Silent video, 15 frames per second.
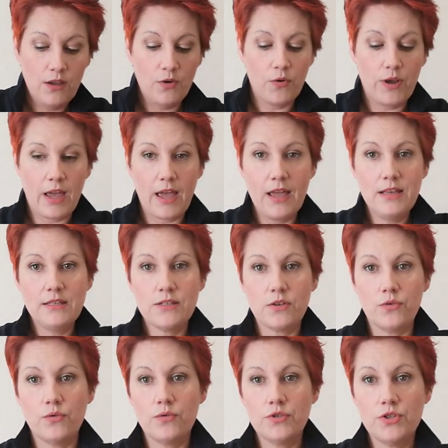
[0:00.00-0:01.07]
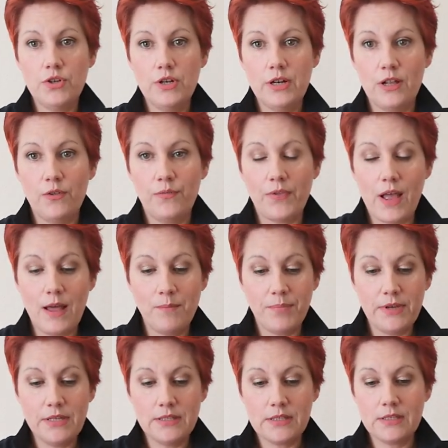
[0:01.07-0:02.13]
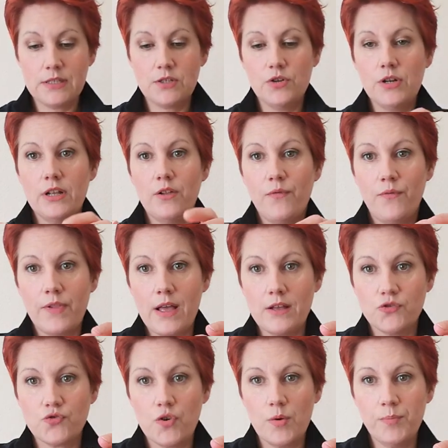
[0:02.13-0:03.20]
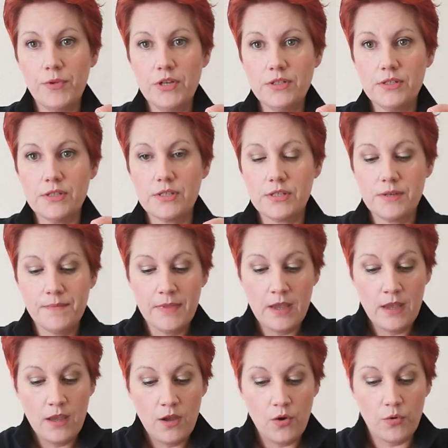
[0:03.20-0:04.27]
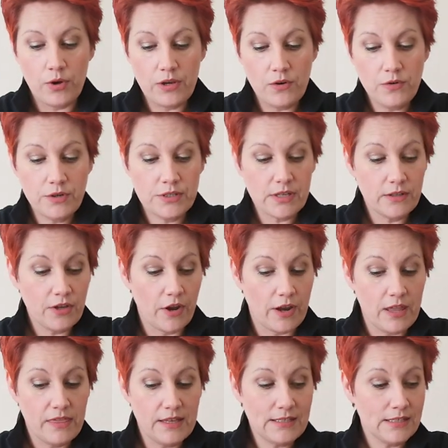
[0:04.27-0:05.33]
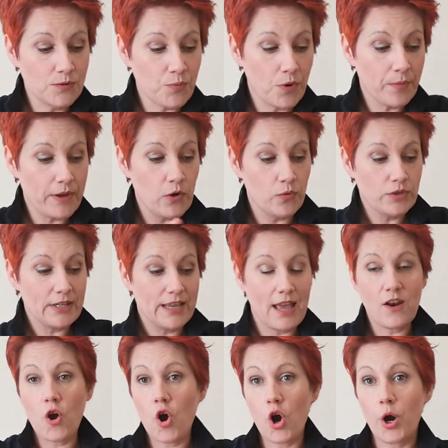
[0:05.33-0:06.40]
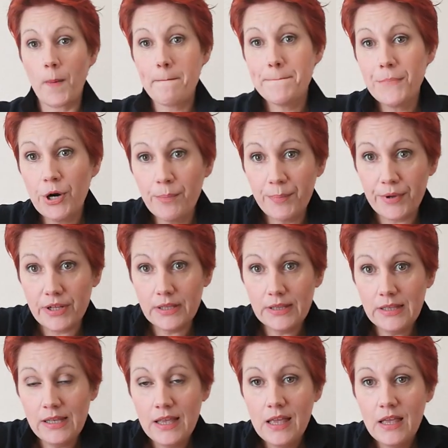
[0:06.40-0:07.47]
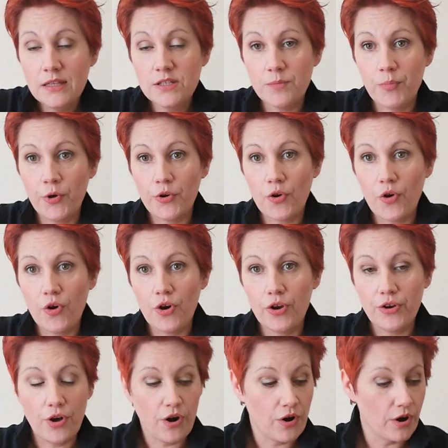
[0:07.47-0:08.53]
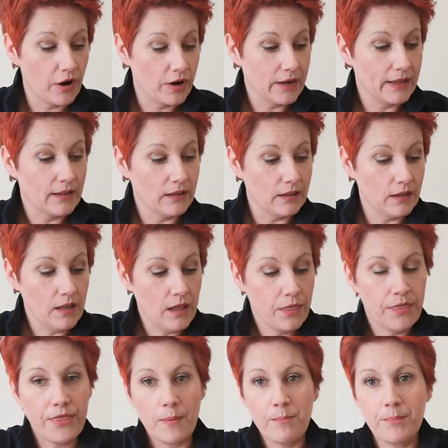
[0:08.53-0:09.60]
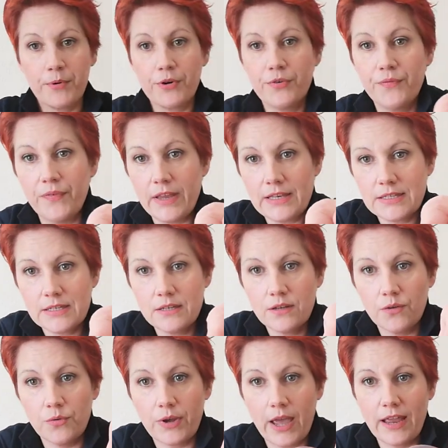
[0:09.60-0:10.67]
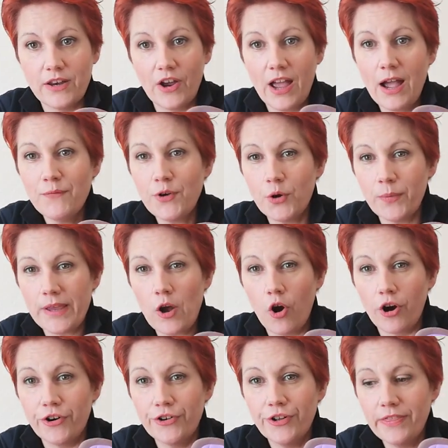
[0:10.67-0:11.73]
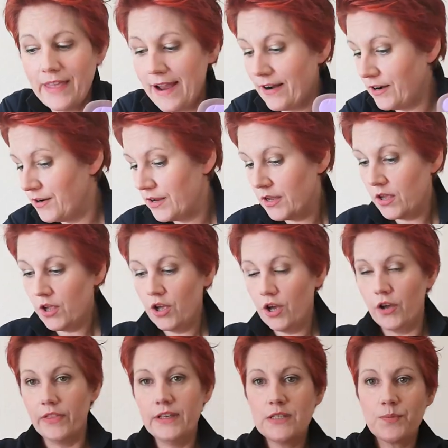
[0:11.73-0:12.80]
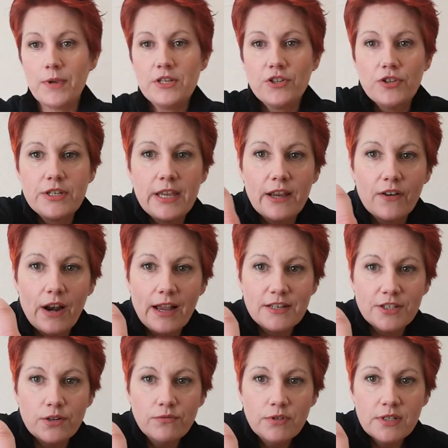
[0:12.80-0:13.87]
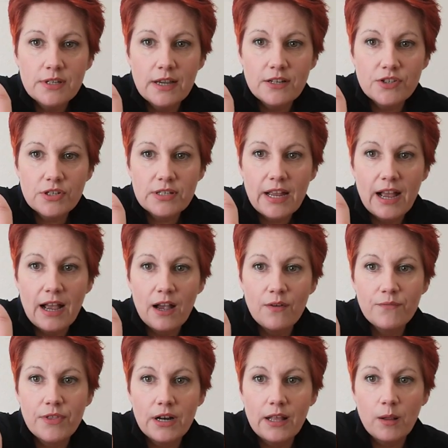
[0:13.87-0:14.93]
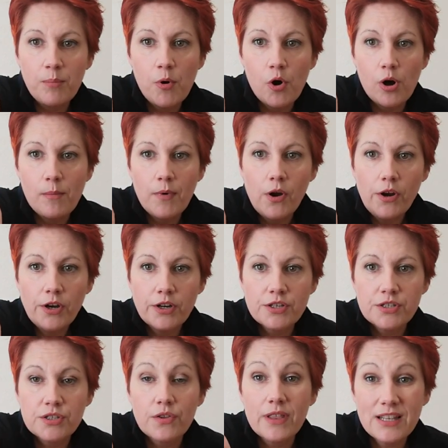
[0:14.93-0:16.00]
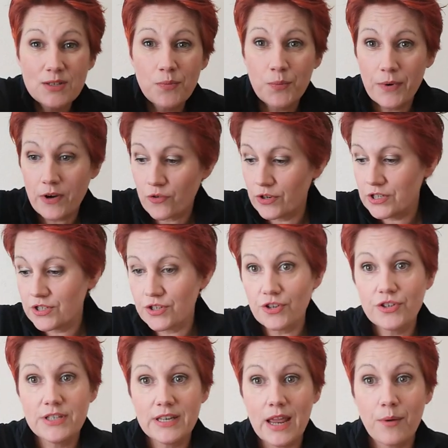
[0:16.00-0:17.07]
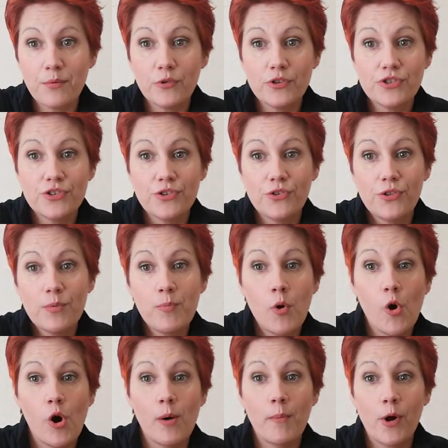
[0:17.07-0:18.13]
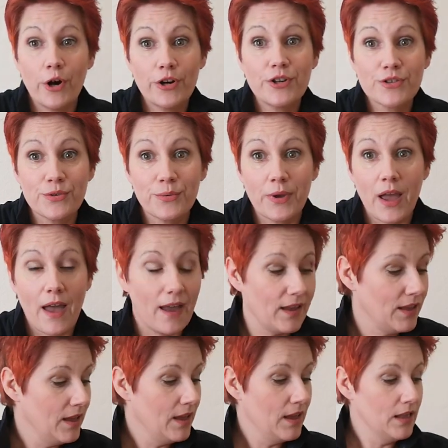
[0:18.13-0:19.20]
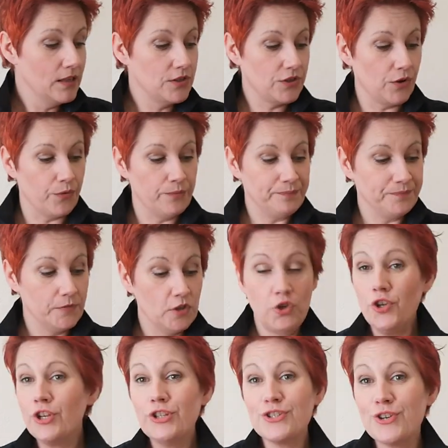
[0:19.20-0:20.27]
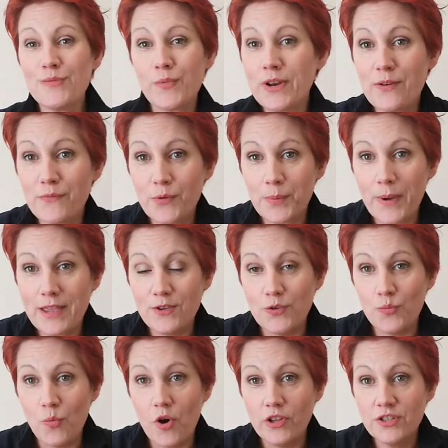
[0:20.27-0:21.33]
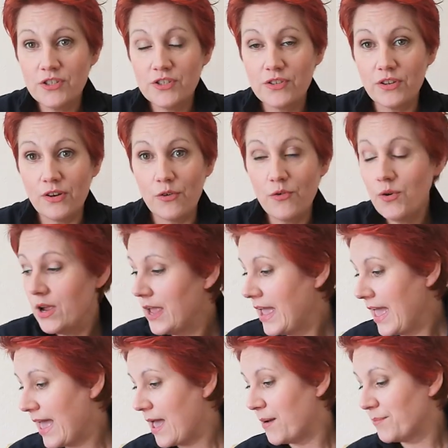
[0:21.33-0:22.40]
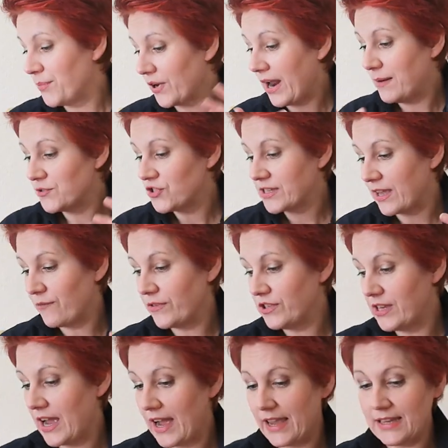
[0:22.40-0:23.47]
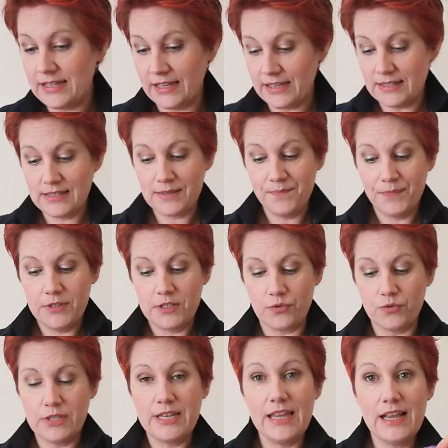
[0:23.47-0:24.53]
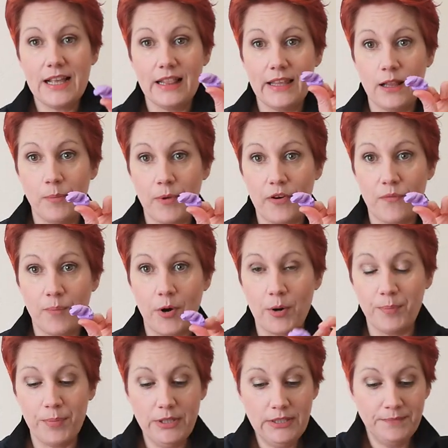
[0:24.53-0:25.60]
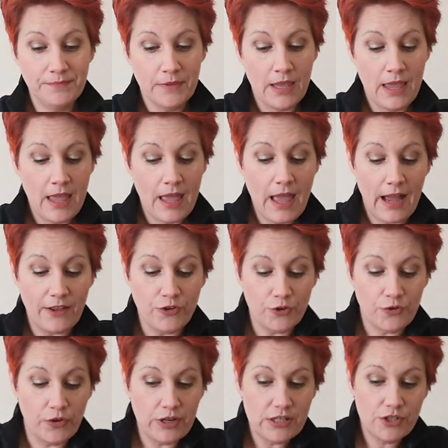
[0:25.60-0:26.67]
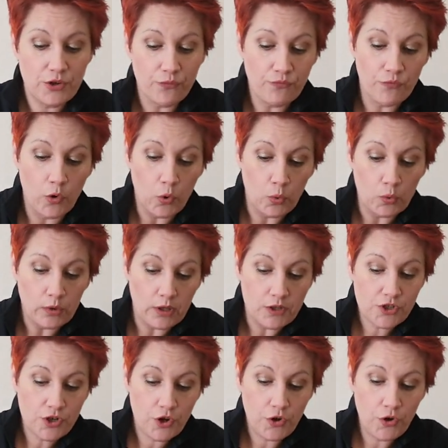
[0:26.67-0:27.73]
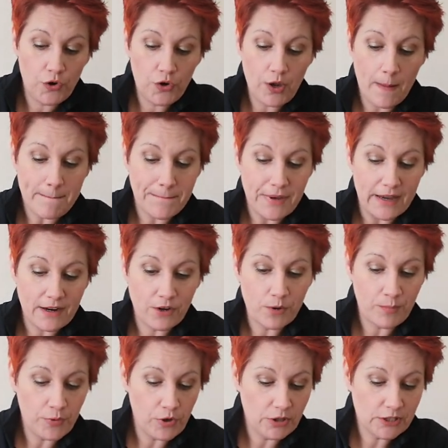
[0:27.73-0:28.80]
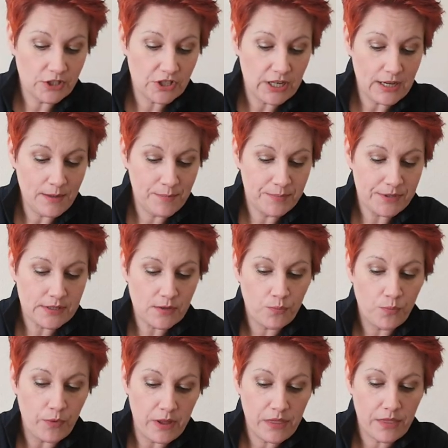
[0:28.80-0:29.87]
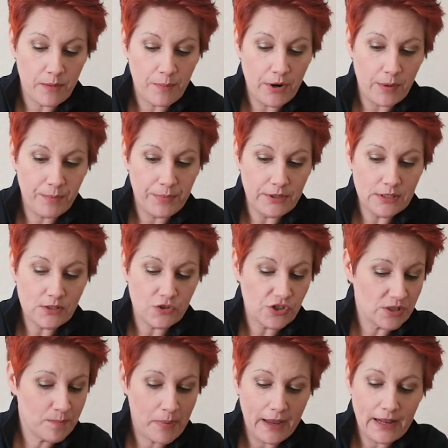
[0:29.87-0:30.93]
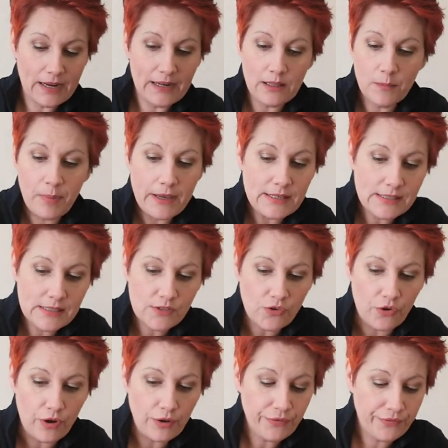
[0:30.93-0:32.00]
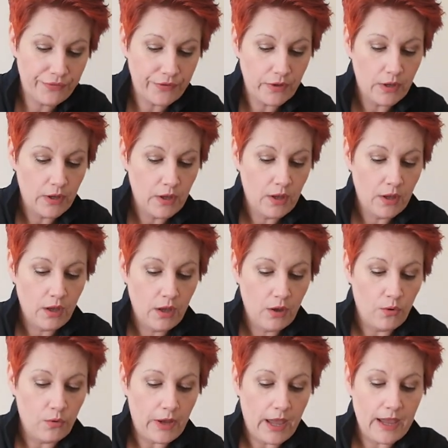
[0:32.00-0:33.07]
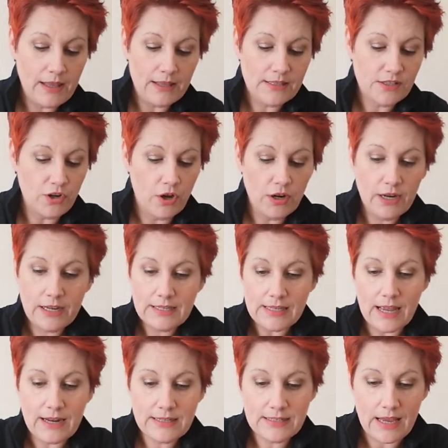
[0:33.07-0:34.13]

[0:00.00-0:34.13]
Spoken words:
Okay, so two little flat bits, two little flat droplets. Okie dokes. Now, this is where we go to get our purple to put on our little thumper feet. Okay, now I've got a wee heart on there. On this wee dude here, I don't. I just have the little paw marks. So that's what we're going to do today. We're going to do the paw marks, okay? So you can do it whatever way you want, you know, but I'm just giving you ideas. So take a little bit of purple. And you're going to roll two bigger ball shapes with the purple. So just pick little pieces off. Okay, it's not an exact